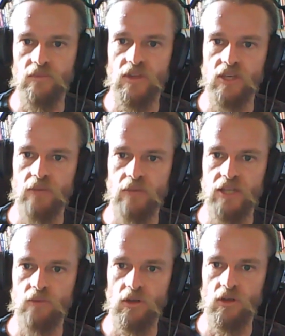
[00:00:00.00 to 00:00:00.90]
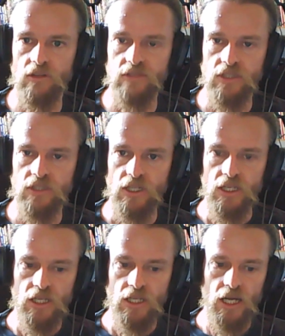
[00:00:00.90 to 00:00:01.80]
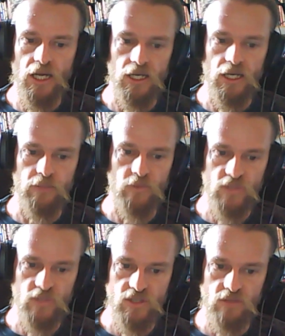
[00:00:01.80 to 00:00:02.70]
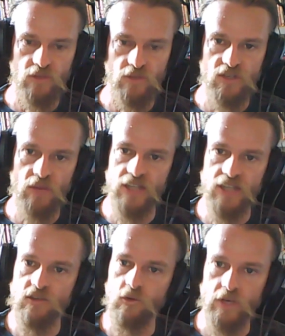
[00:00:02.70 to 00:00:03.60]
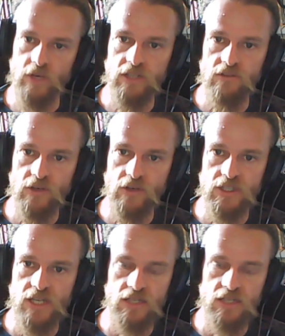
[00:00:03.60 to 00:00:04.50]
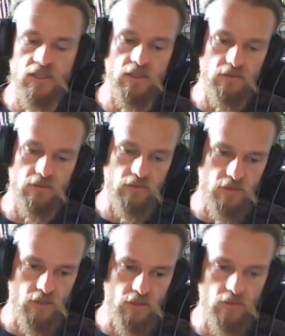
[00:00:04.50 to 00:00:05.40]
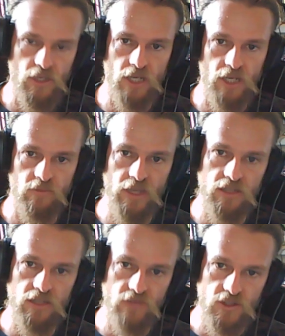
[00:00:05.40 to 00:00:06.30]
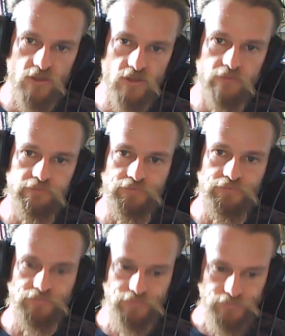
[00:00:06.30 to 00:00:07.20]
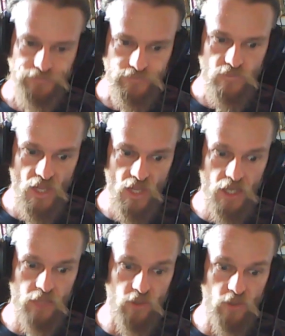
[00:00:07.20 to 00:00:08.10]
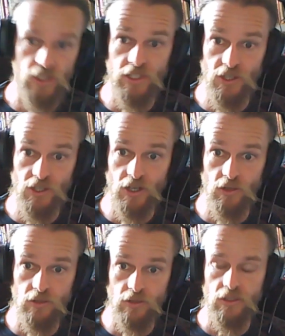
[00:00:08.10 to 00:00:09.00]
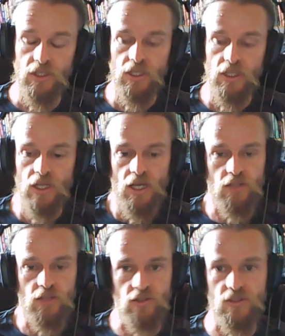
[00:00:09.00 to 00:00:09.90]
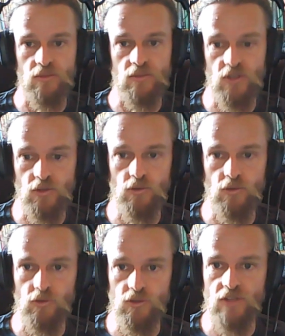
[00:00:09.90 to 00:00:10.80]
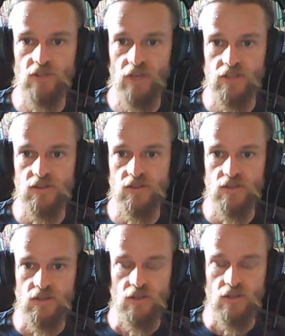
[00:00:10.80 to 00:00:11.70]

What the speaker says: commander model of it, which gives it a base already of 3 attacks, and then make it a Veteran. Put it near the Icon. You can do some huge advances,